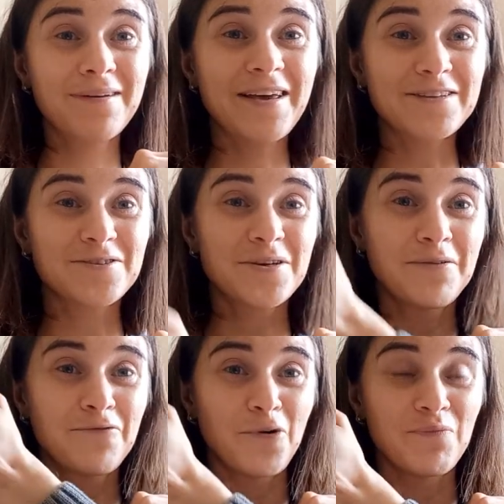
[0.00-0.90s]
get
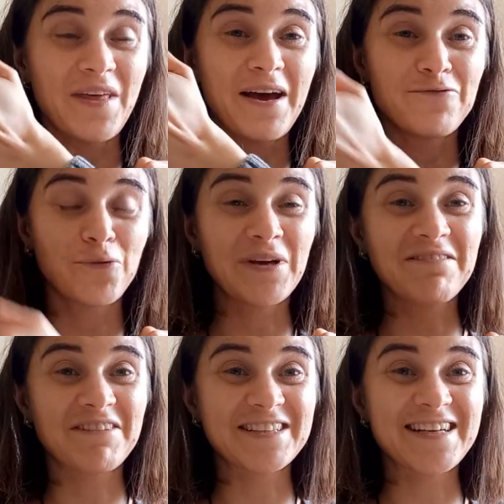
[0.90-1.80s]
from there, from
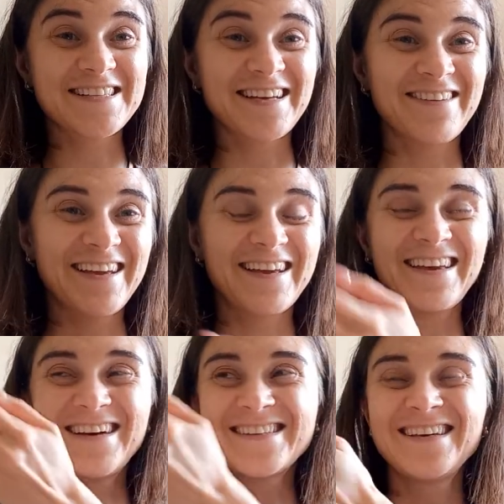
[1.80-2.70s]
Inverness, I think,
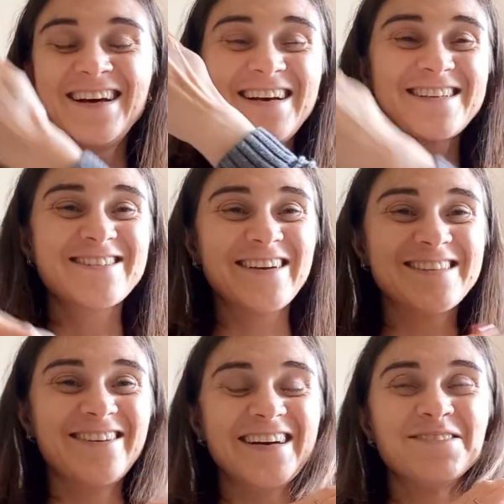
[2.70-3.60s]
yes, straight
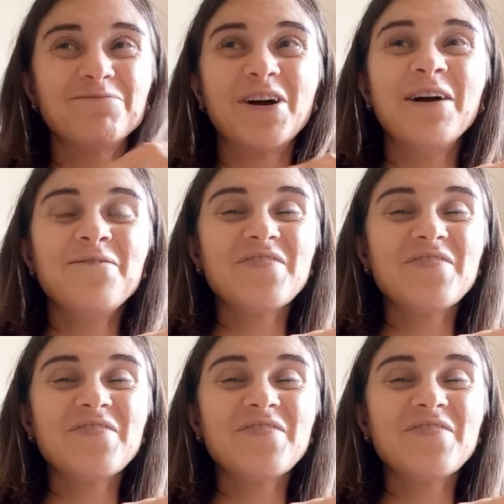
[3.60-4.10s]
to Edinburgh.